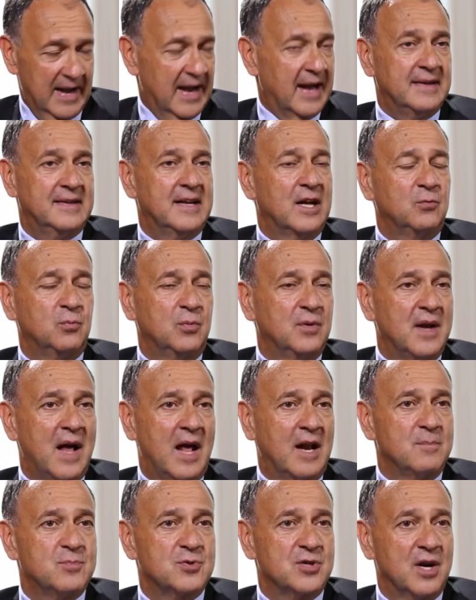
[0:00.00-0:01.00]
and that would
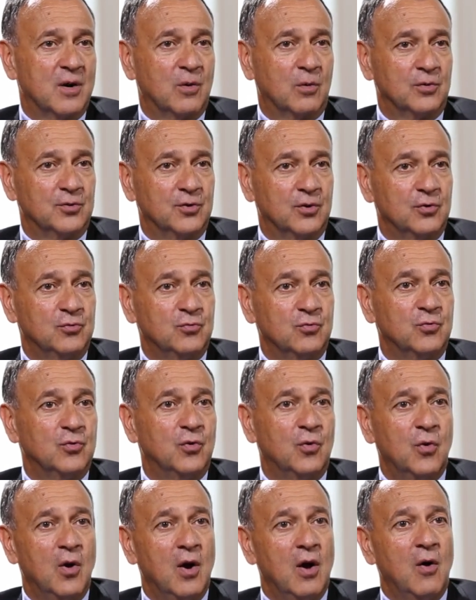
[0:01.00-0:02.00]
help shareholders to
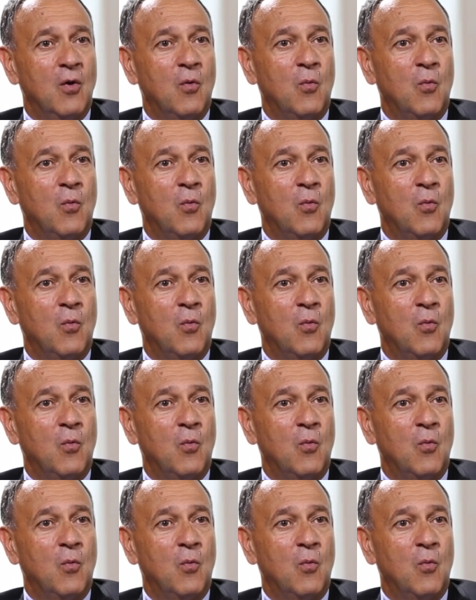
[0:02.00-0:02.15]
know